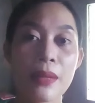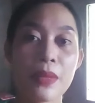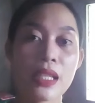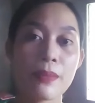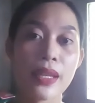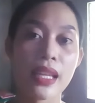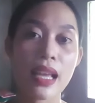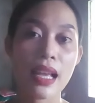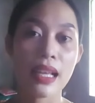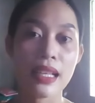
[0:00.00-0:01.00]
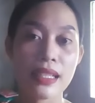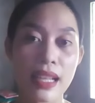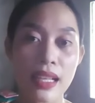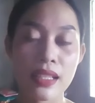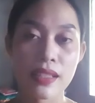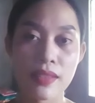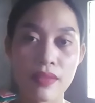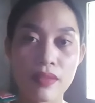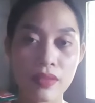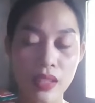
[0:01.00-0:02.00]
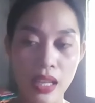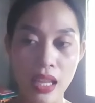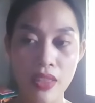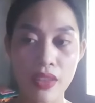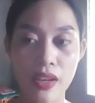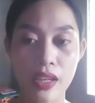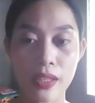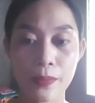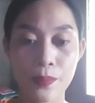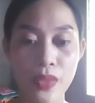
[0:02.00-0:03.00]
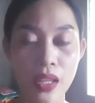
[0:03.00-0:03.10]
and must be assessed if their